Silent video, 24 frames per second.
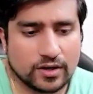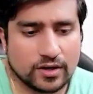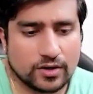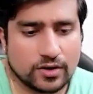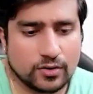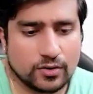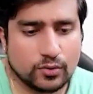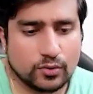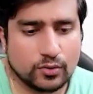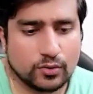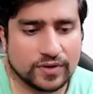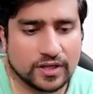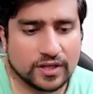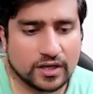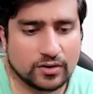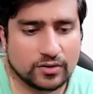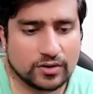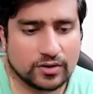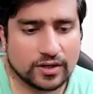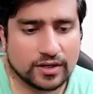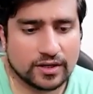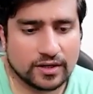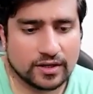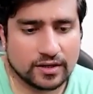
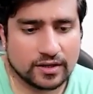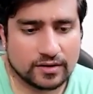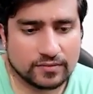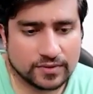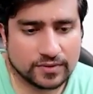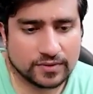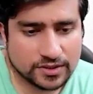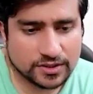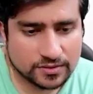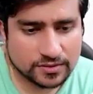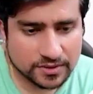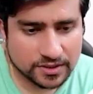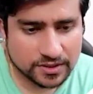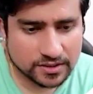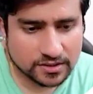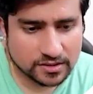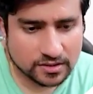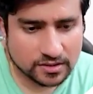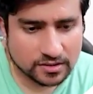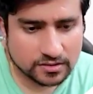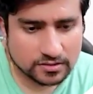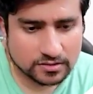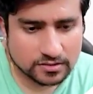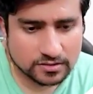without A, which is
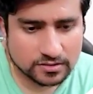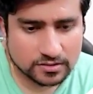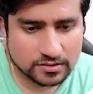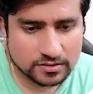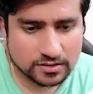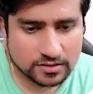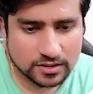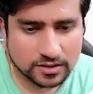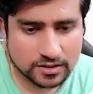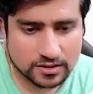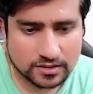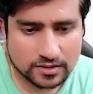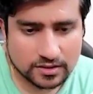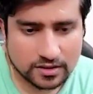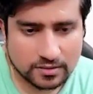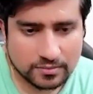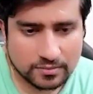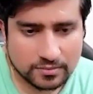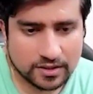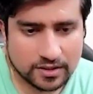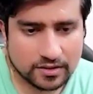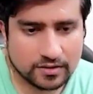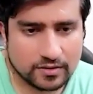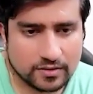into the
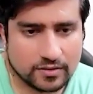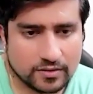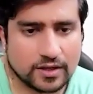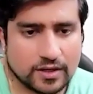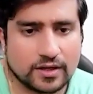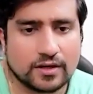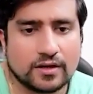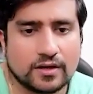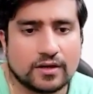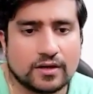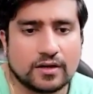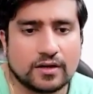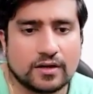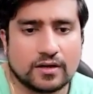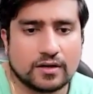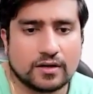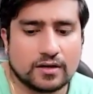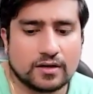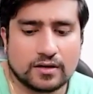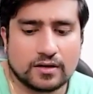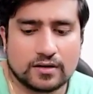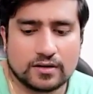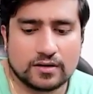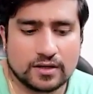command. Okay.
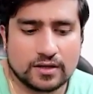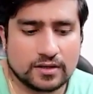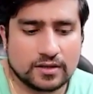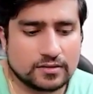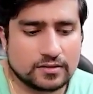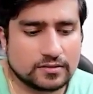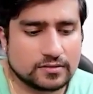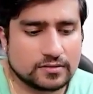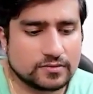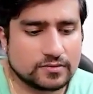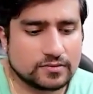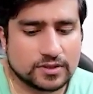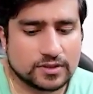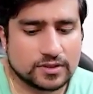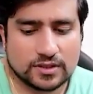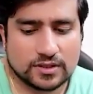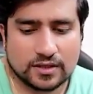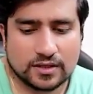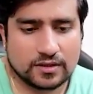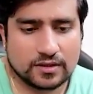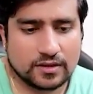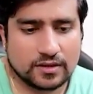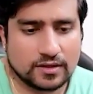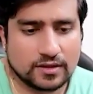Right. 1
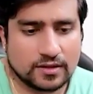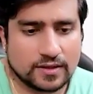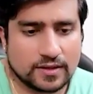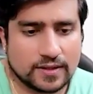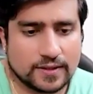second.